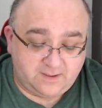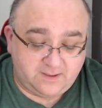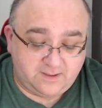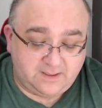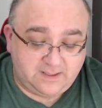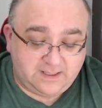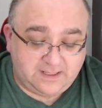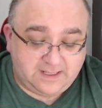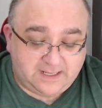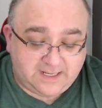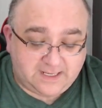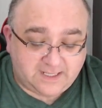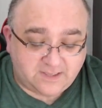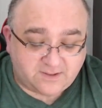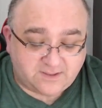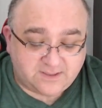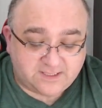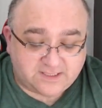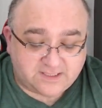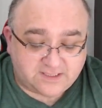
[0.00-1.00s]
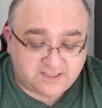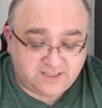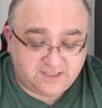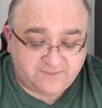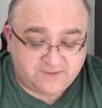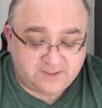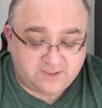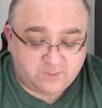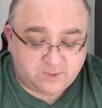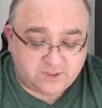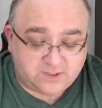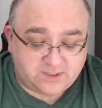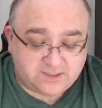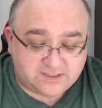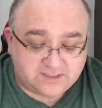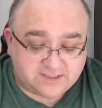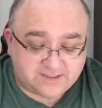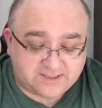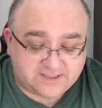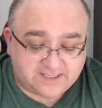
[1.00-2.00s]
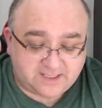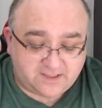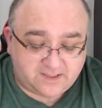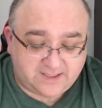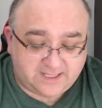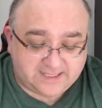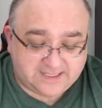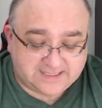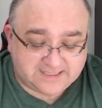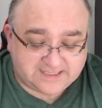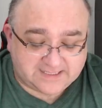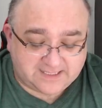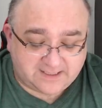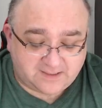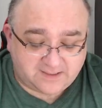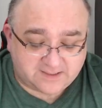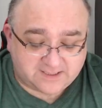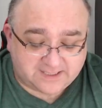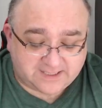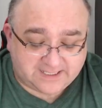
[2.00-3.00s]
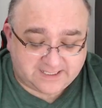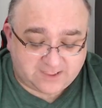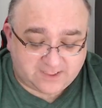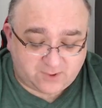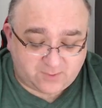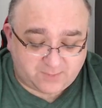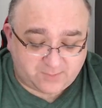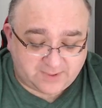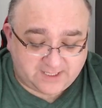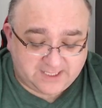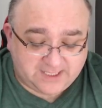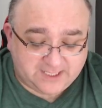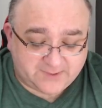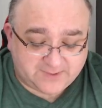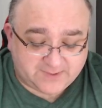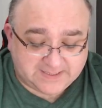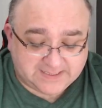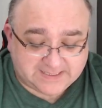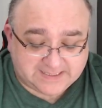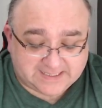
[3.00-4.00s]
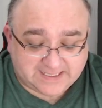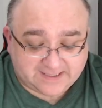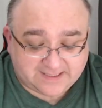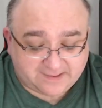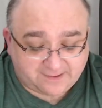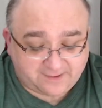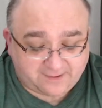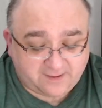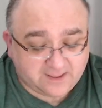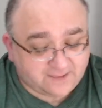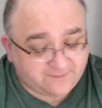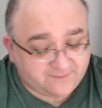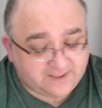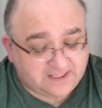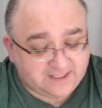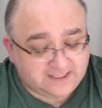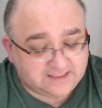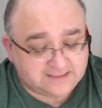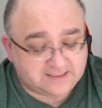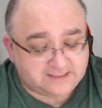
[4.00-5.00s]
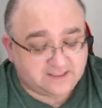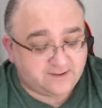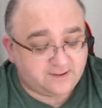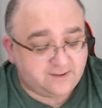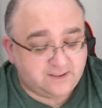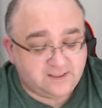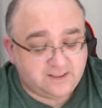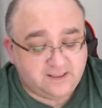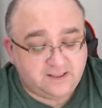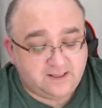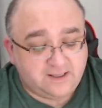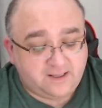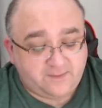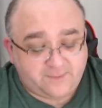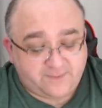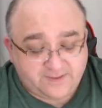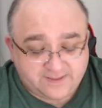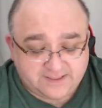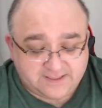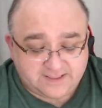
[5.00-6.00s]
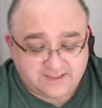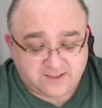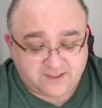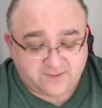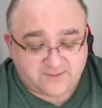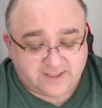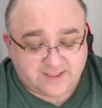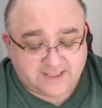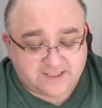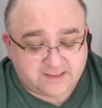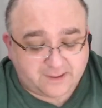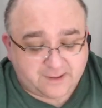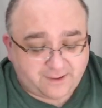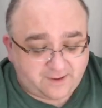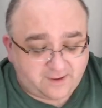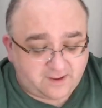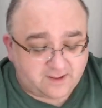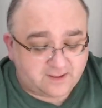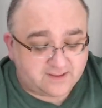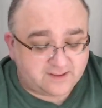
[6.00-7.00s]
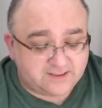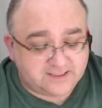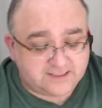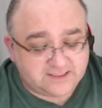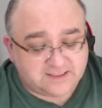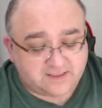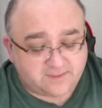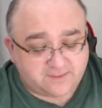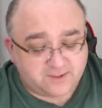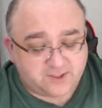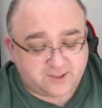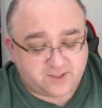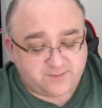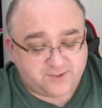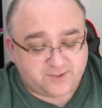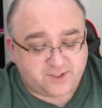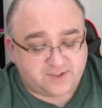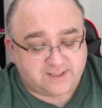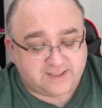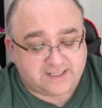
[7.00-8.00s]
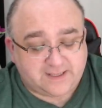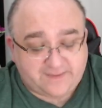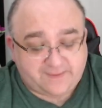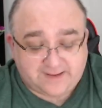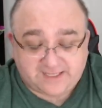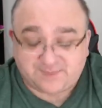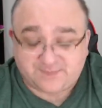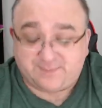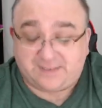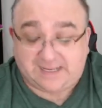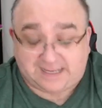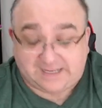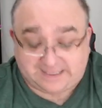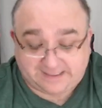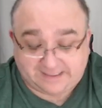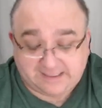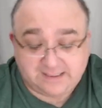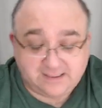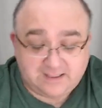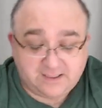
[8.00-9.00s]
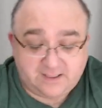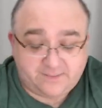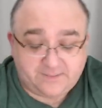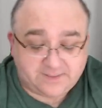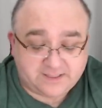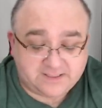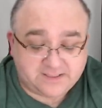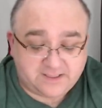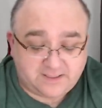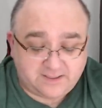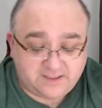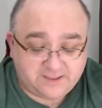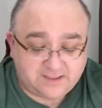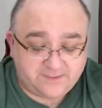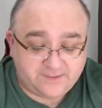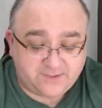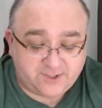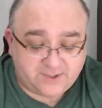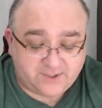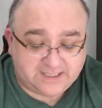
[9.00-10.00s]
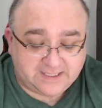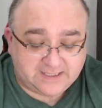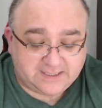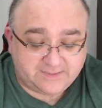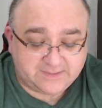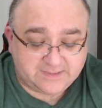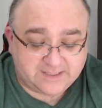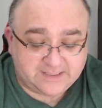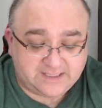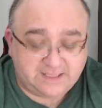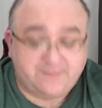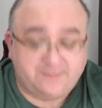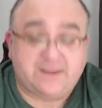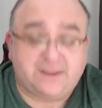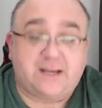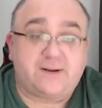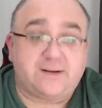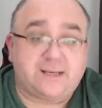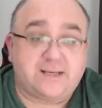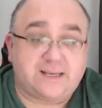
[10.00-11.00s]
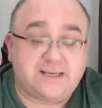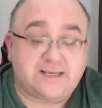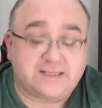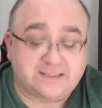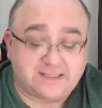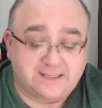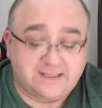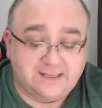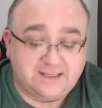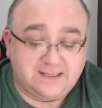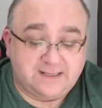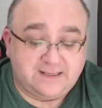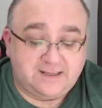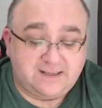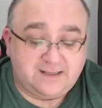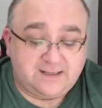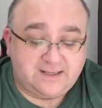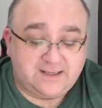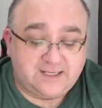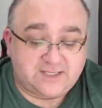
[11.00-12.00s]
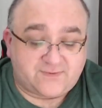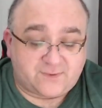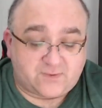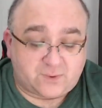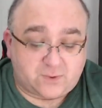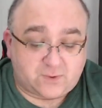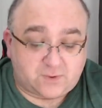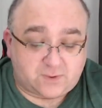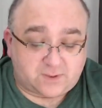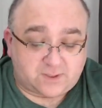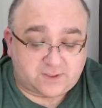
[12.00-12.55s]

Hand on his sleeve and he whirls. Cell ain't a cell, sticking out a blade, ready to take the thug if he has to. But this isn't a regular thug, this is Double Job Johnny, and that's bad, because the only time Johnny comes to see him nowadays is for Hawk.